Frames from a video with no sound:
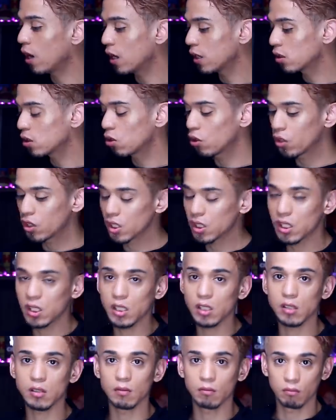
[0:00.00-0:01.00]
guys, so this
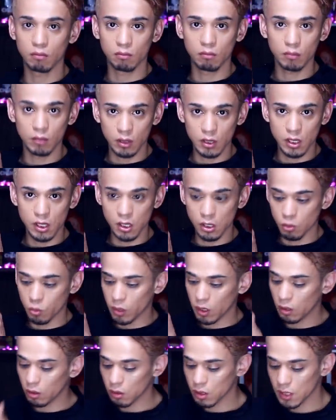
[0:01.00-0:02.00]
is this is
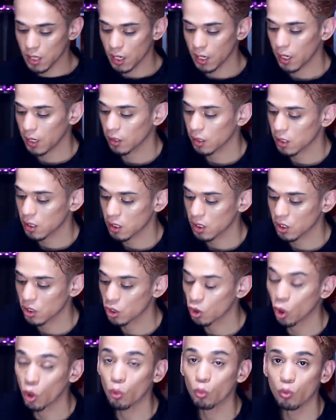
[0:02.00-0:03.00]
what it looks like and this is
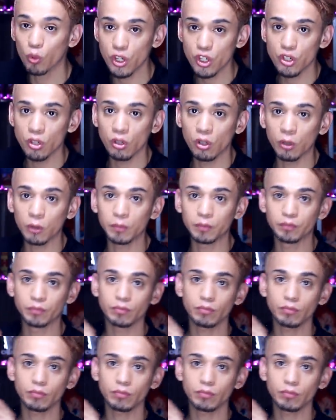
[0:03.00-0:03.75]
the original